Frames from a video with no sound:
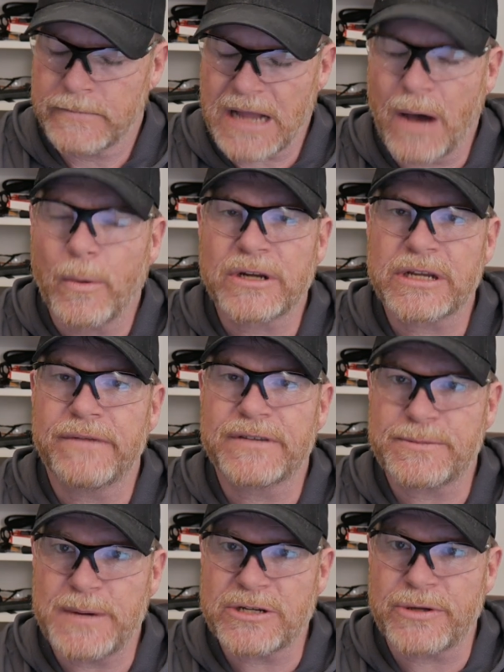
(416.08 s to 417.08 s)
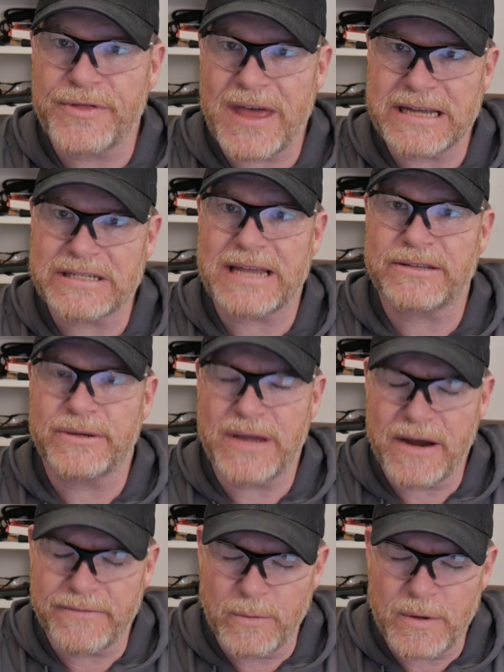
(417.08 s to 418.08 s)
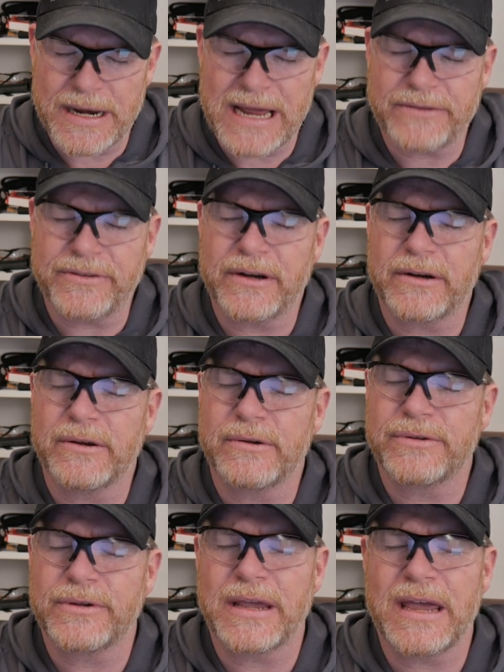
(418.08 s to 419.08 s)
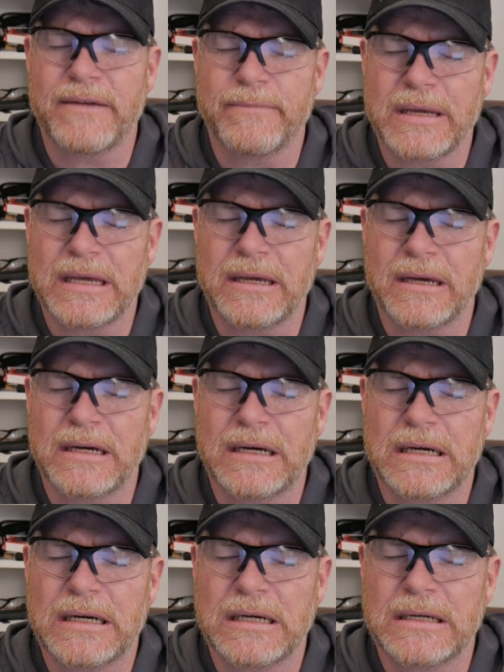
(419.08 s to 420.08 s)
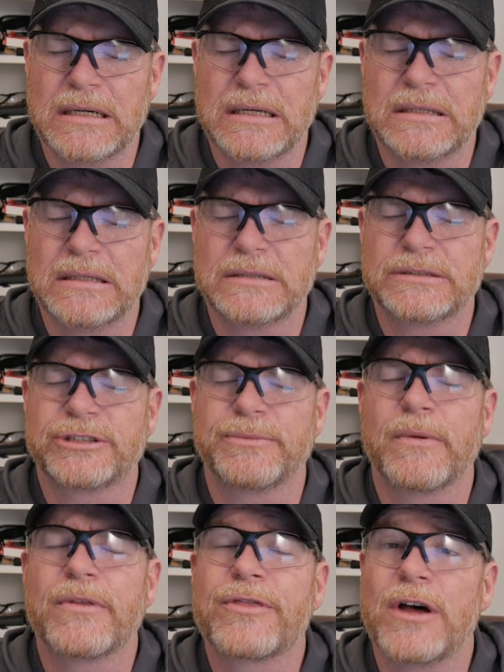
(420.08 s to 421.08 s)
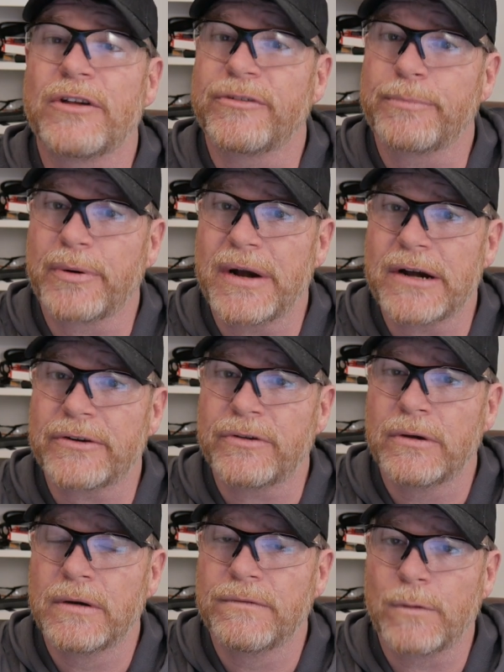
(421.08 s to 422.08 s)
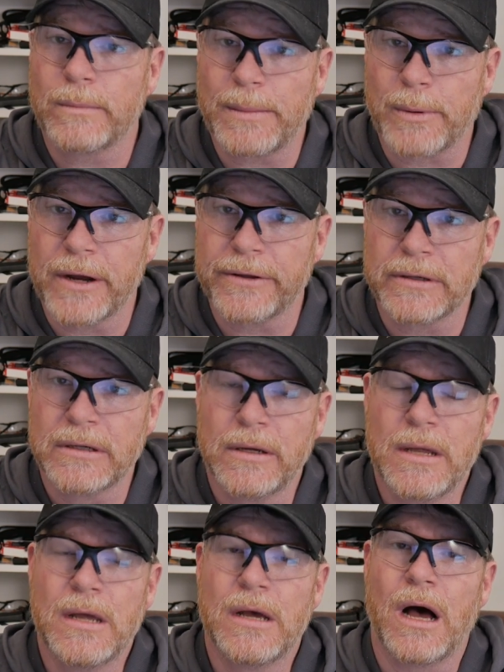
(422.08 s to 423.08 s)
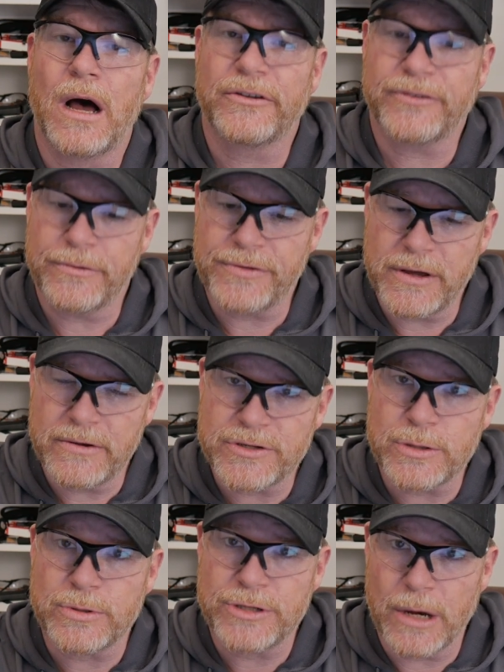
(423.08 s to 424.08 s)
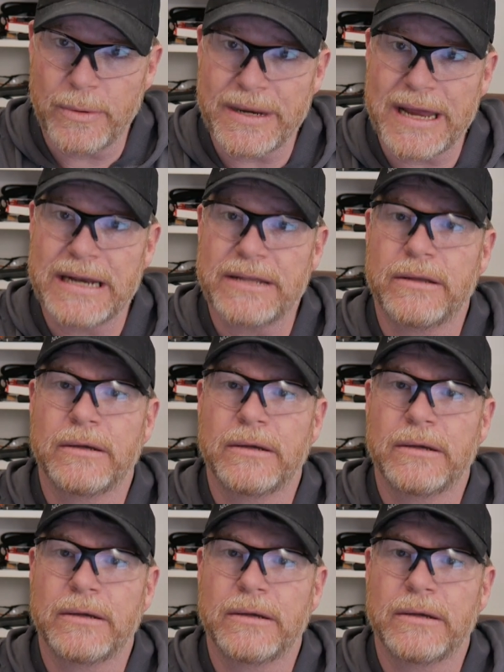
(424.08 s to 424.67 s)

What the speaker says: I want to give a special thanks to everyone out there who gave me some thoughts and prayers for my brother. Also, those who donated.